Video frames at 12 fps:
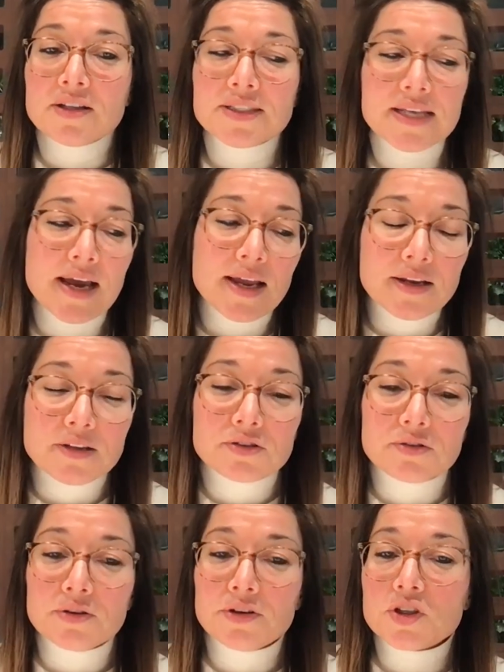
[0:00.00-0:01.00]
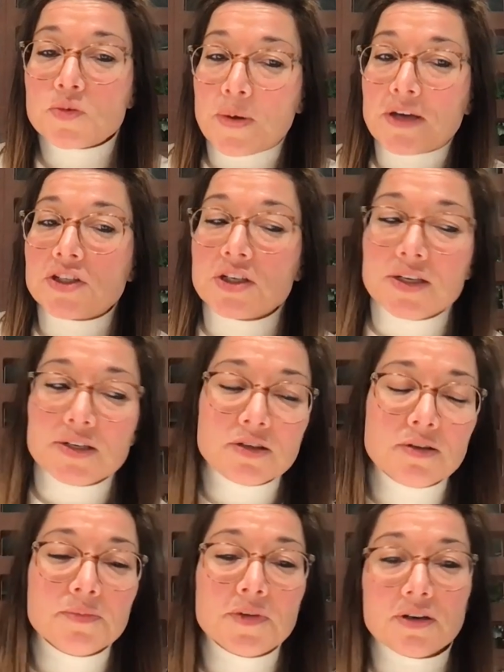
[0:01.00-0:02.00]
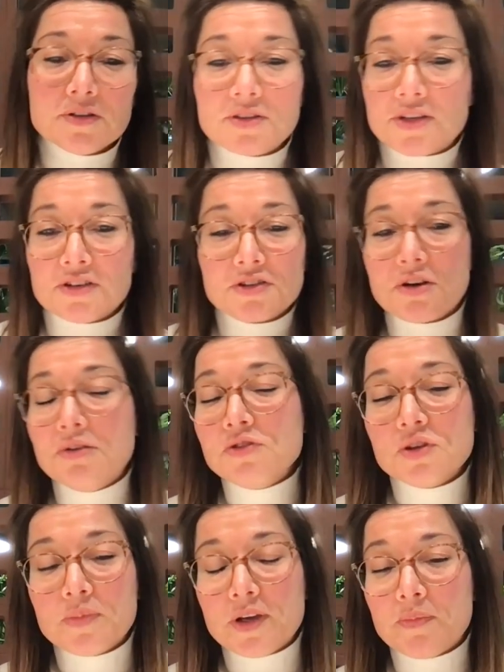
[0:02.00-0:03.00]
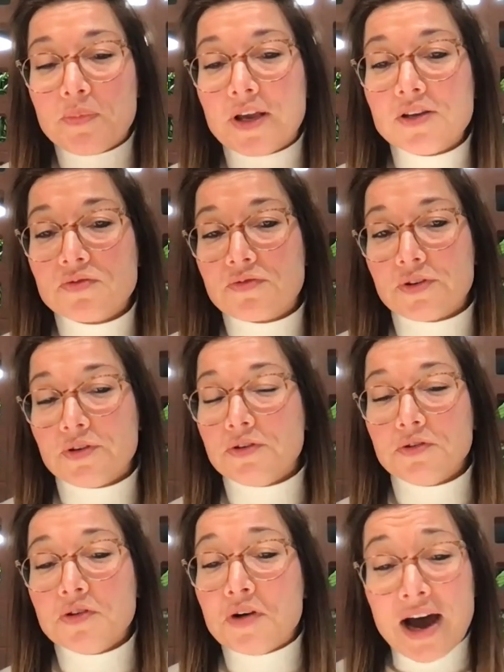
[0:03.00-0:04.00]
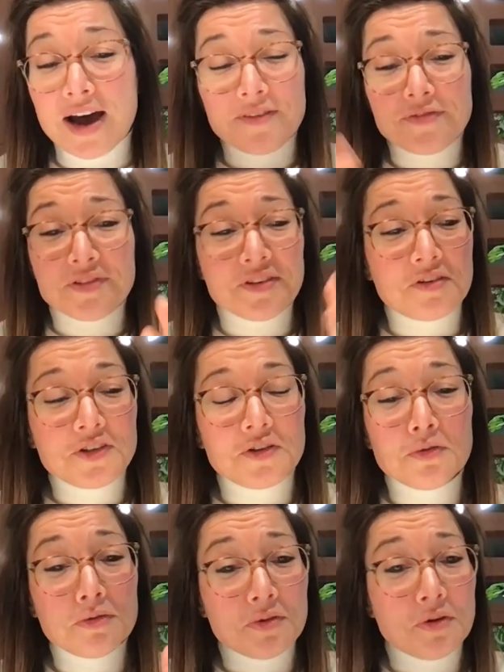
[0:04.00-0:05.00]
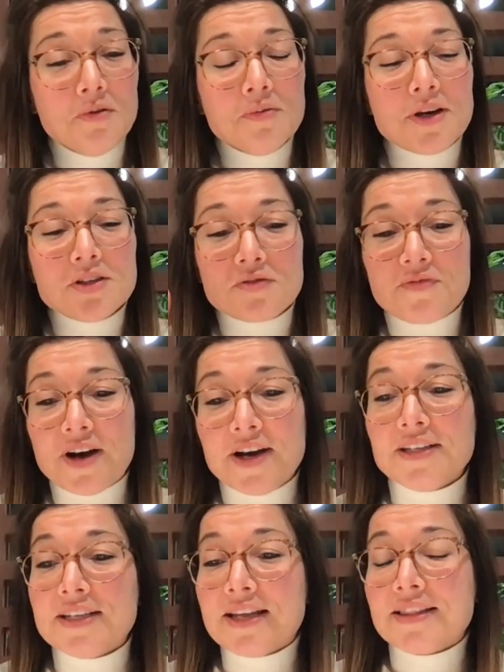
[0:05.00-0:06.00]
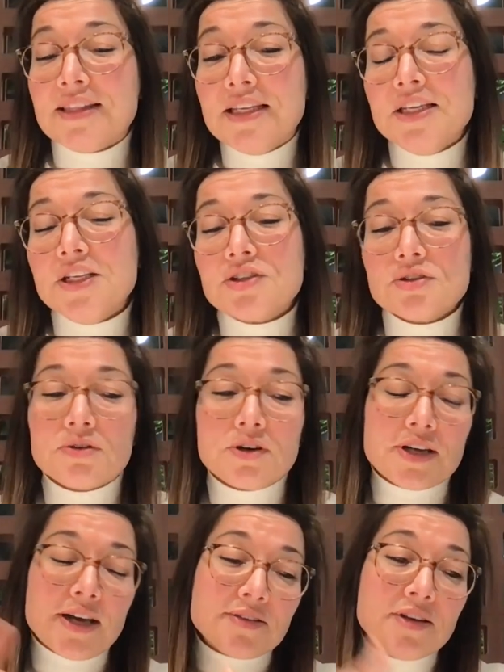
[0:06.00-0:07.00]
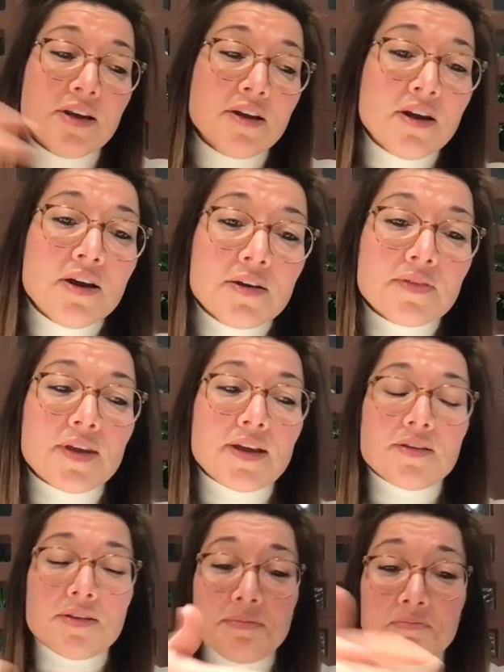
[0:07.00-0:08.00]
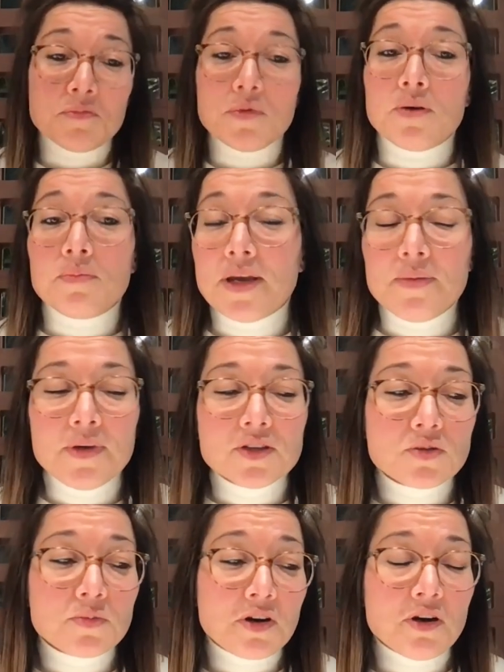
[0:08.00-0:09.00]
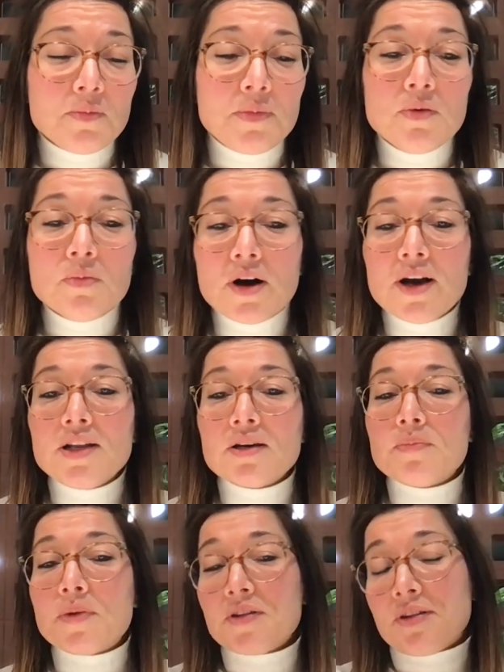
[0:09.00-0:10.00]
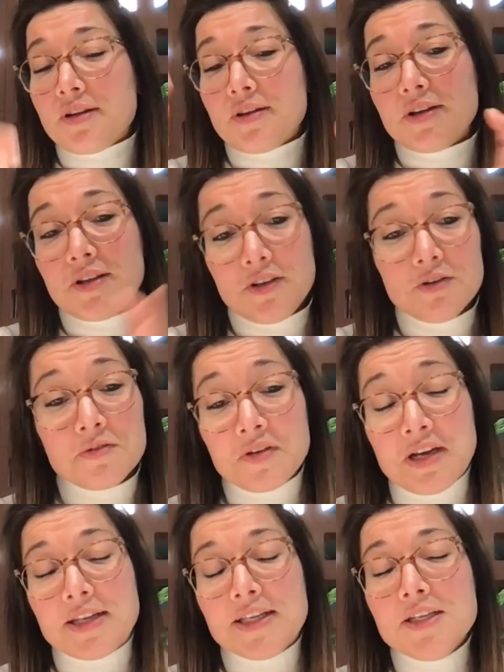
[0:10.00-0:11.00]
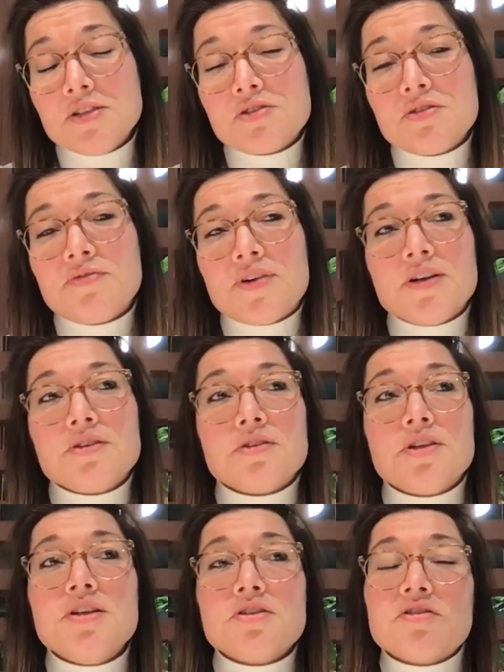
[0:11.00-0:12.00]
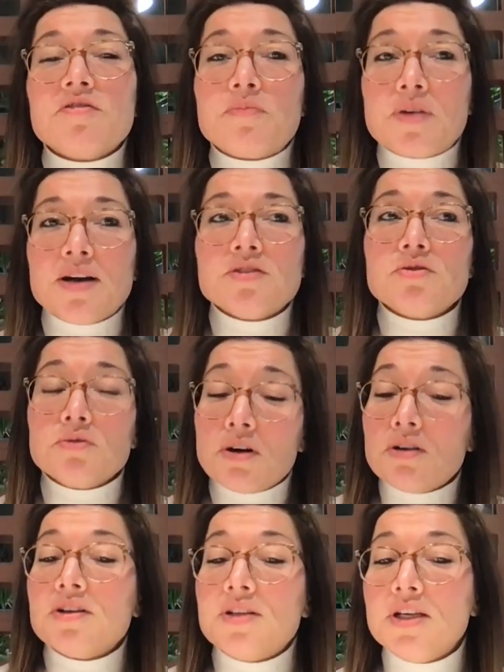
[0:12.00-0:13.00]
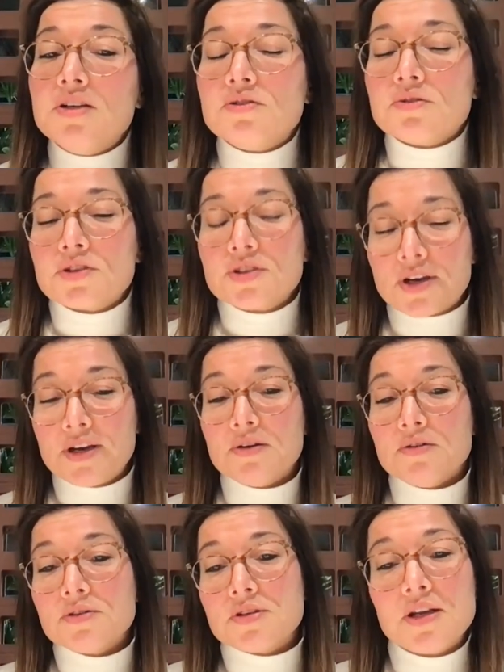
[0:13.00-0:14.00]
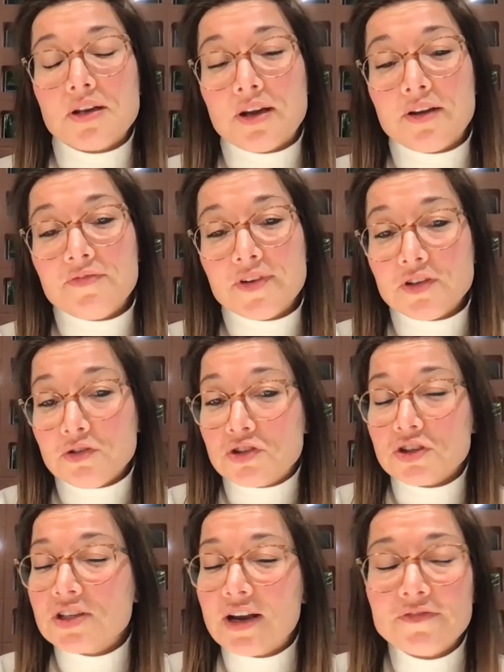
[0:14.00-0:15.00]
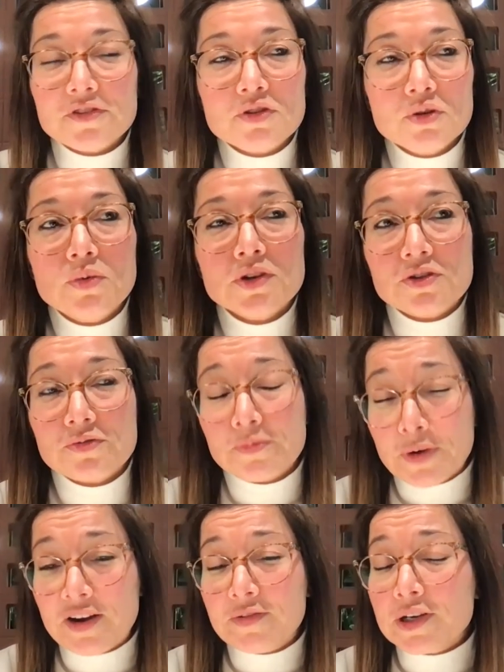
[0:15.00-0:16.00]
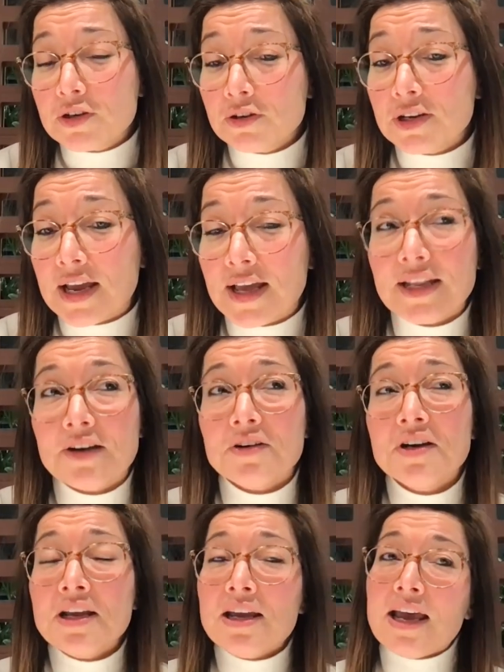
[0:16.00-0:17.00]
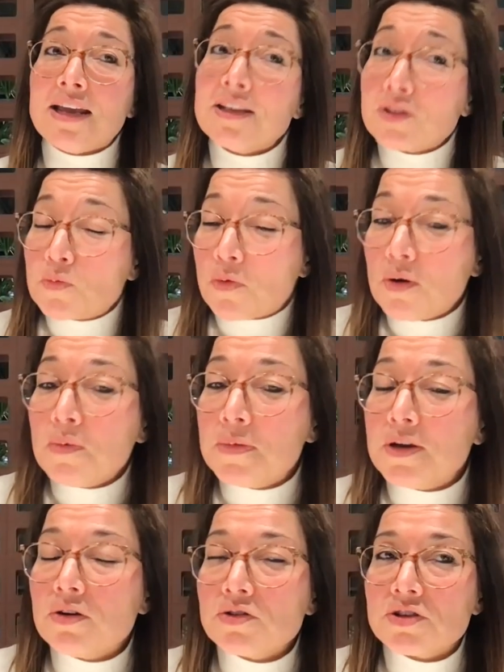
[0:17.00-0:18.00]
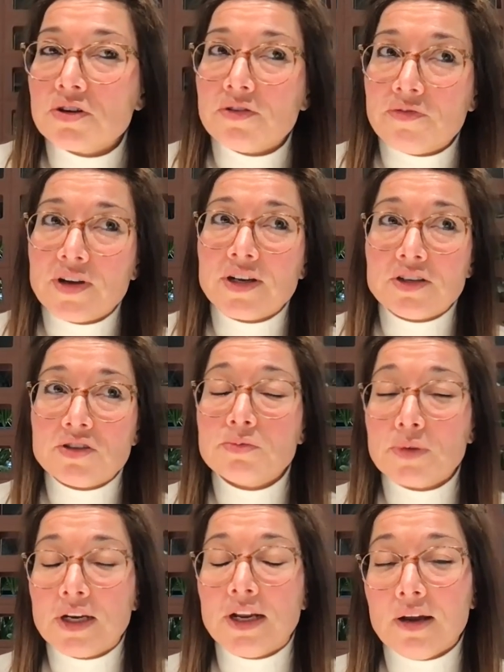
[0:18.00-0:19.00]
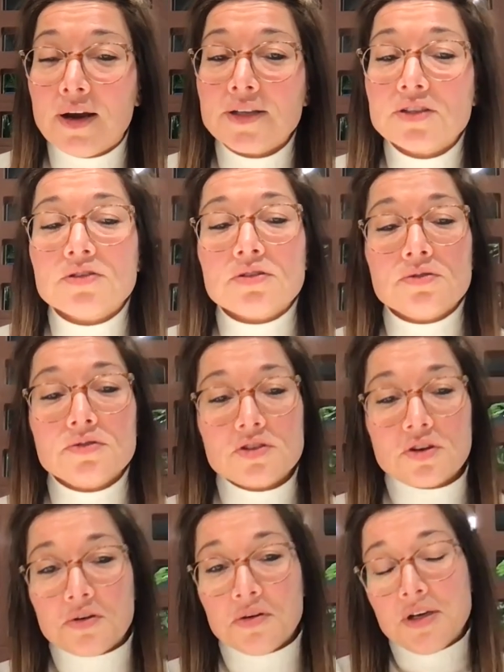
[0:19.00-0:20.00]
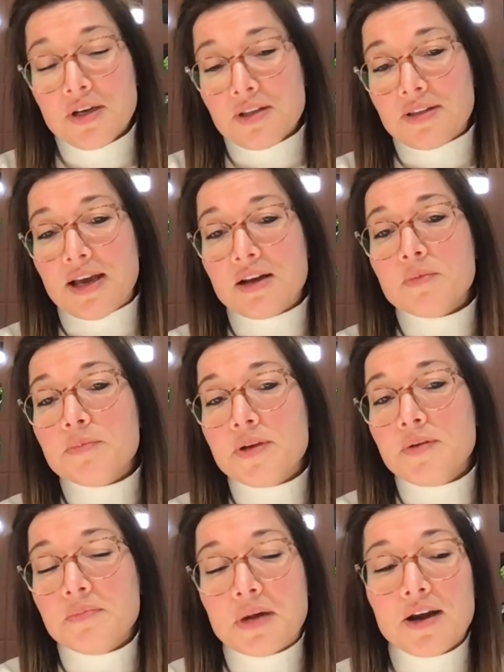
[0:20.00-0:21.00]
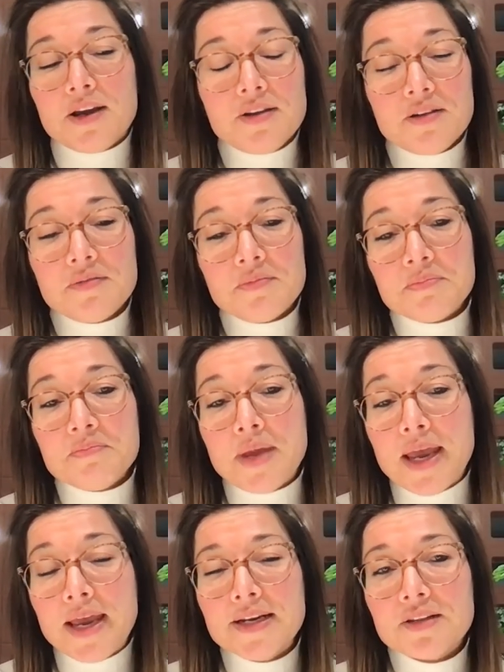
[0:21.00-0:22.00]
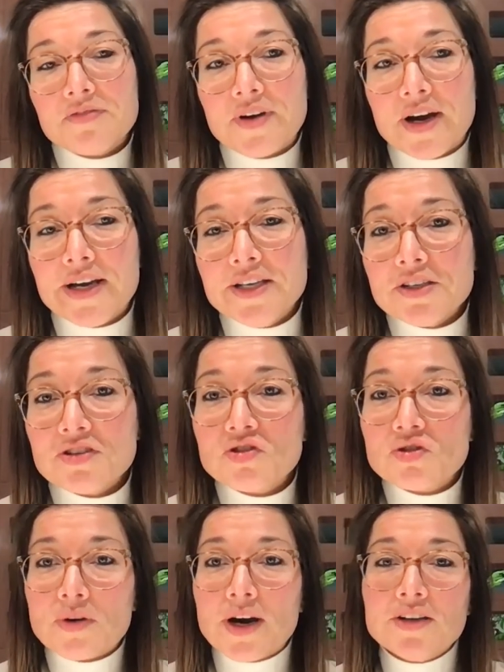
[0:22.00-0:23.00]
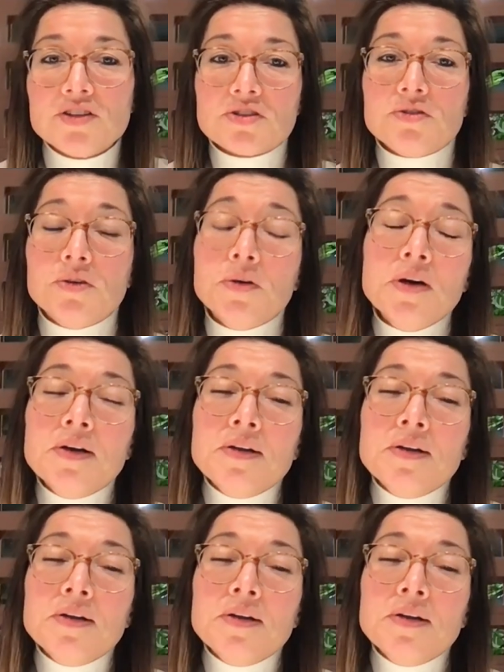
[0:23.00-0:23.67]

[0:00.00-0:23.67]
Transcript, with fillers: talent or a specialism, there's there's going to be a place for you. You have you'll always find that niche or that that well, maybe it's going to be wider, but you at least you'll find your niche of brands who are gonna need your skills. And I think you just have to do what you're very good at, and that's probably also the thing that you really like to do. So that'll be my main advice. Try to